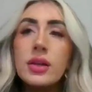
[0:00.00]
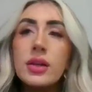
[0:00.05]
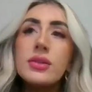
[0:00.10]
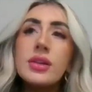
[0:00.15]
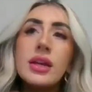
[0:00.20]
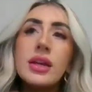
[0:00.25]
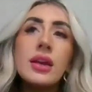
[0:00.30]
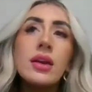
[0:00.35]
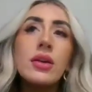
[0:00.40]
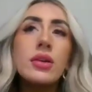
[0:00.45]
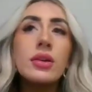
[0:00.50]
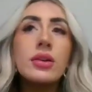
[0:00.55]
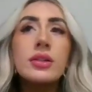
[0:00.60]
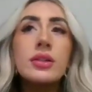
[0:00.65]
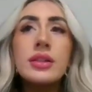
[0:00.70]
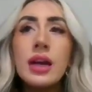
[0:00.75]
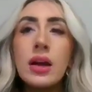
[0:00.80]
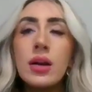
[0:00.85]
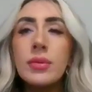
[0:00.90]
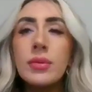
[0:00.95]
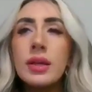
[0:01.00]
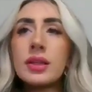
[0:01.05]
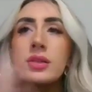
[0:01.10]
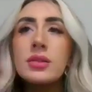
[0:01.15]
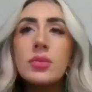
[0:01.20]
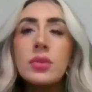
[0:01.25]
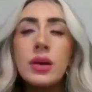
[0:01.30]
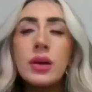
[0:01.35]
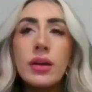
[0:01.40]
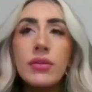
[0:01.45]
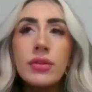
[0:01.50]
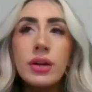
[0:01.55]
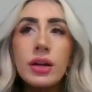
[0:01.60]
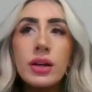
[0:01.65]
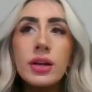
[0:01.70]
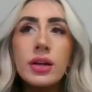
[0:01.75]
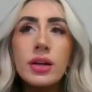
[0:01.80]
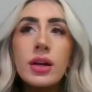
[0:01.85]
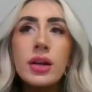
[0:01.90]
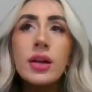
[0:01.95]
you take out your endowments,
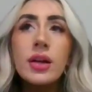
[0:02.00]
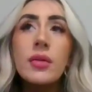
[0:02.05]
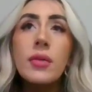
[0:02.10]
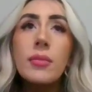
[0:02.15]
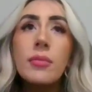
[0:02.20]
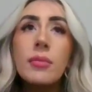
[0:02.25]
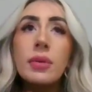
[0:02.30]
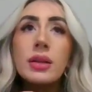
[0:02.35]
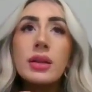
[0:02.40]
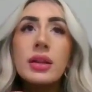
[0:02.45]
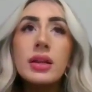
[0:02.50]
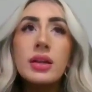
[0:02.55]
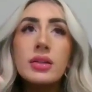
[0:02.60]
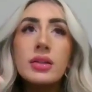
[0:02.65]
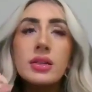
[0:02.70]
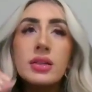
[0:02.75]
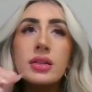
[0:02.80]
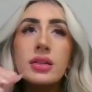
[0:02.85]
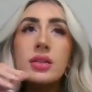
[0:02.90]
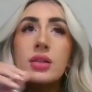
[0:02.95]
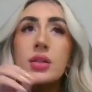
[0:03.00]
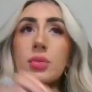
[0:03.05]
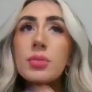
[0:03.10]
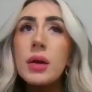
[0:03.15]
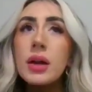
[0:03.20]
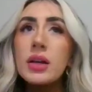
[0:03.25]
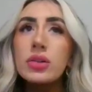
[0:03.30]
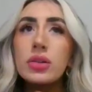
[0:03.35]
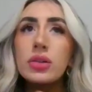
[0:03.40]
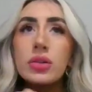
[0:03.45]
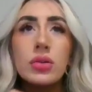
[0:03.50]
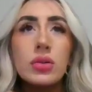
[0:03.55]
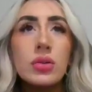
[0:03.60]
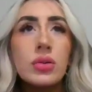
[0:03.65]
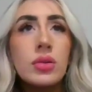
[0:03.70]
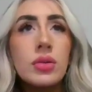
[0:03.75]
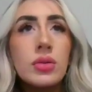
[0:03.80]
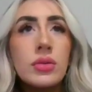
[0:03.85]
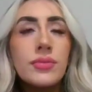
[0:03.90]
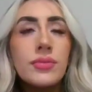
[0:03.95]
whatever. But there's a
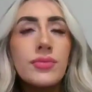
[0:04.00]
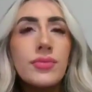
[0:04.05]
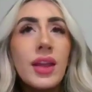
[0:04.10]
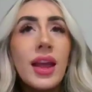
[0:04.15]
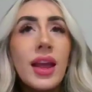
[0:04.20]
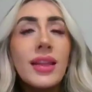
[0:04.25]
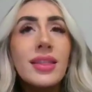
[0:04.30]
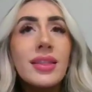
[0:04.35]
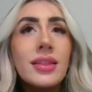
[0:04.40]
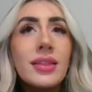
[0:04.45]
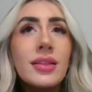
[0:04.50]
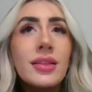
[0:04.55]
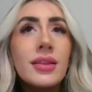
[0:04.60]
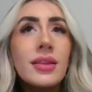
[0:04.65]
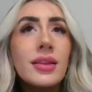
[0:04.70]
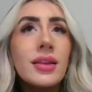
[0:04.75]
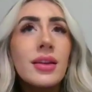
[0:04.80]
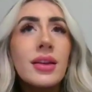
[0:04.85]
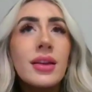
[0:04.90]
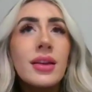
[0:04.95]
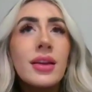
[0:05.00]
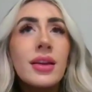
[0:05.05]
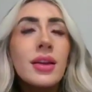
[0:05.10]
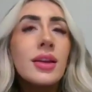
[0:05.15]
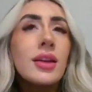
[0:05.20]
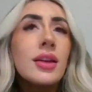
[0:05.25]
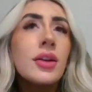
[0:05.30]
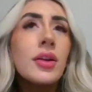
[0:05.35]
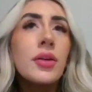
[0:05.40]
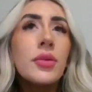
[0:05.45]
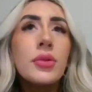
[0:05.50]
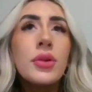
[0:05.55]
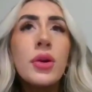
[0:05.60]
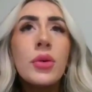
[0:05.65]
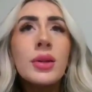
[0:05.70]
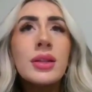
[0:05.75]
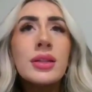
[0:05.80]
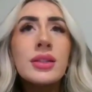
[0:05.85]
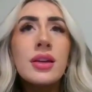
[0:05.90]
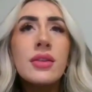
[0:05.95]
special, and no
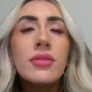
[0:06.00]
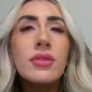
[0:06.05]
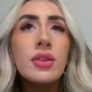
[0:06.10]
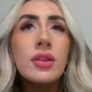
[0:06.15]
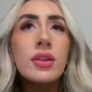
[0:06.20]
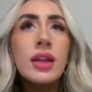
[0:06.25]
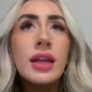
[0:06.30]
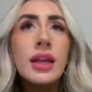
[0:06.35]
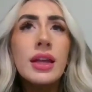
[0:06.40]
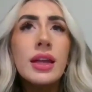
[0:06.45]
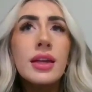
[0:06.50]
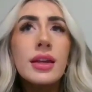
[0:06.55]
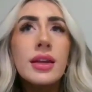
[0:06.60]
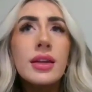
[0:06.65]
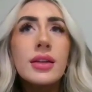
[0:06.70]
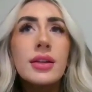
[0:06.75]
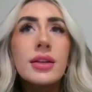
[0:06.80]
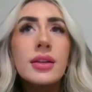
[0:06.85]
one's ever like,